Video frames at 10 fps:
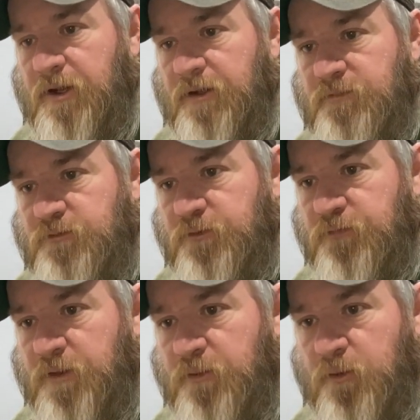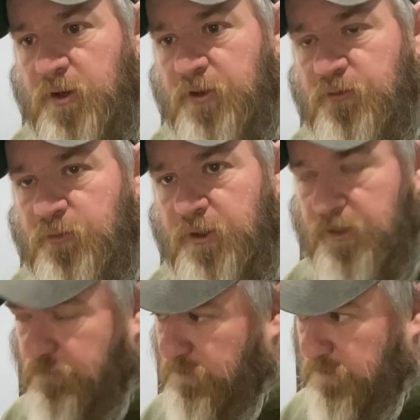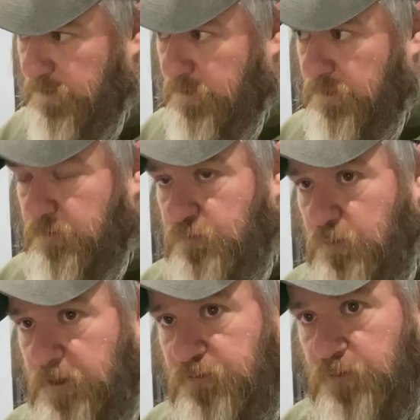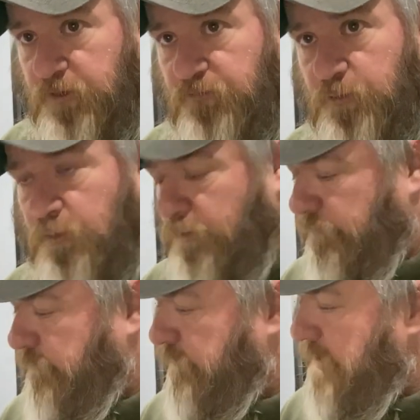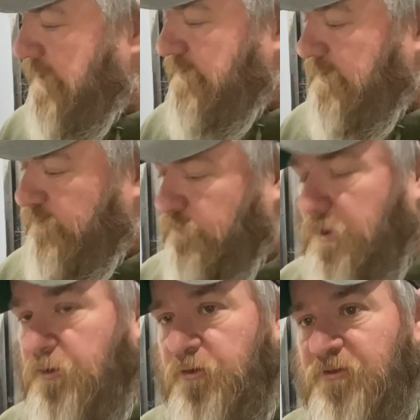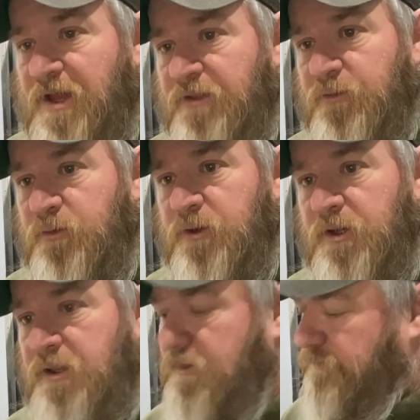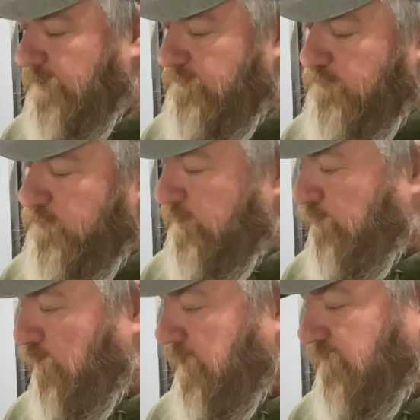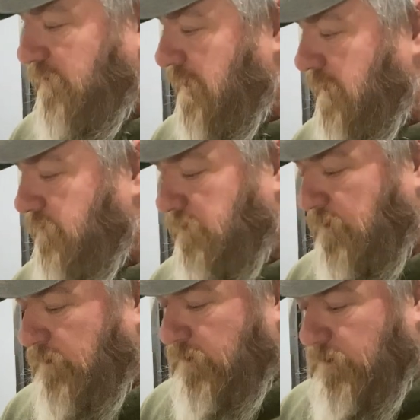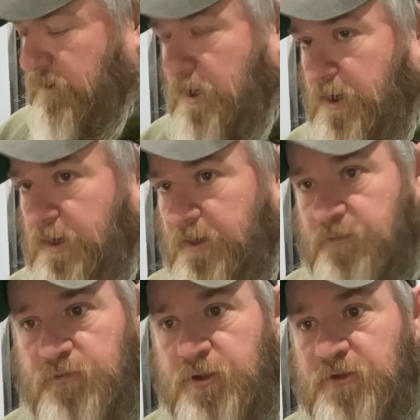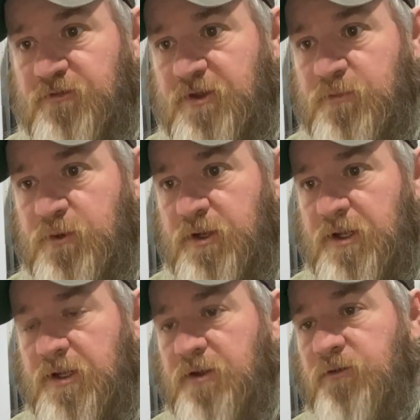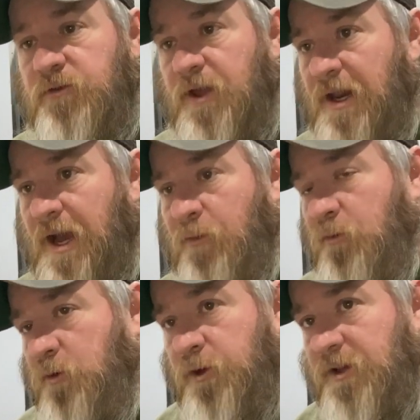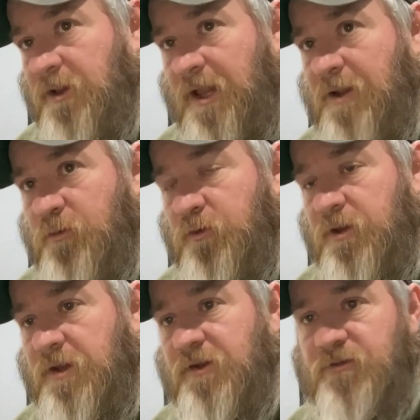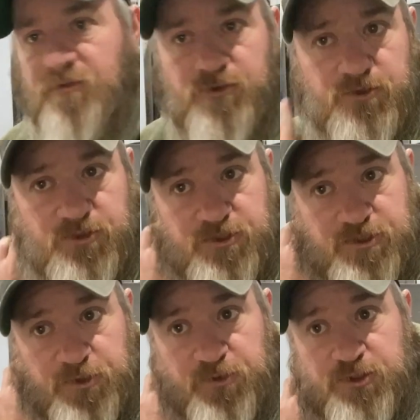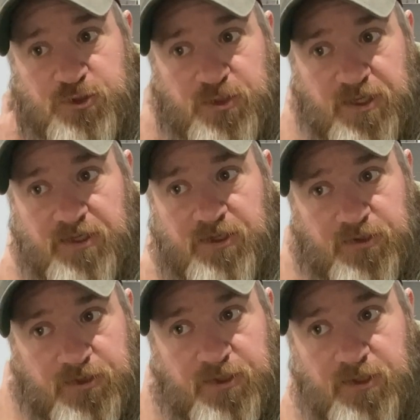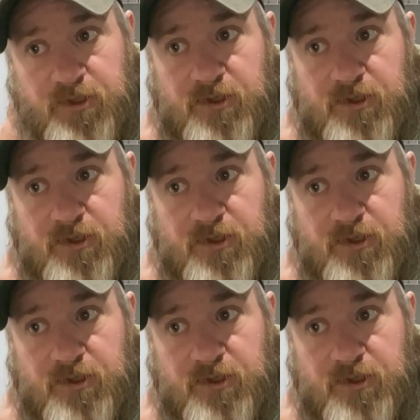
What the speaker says: So February 2024. We've got this. We know exactly what it is. Even when it breaks down, you can see what it is. And I would label these just as soon as you get done.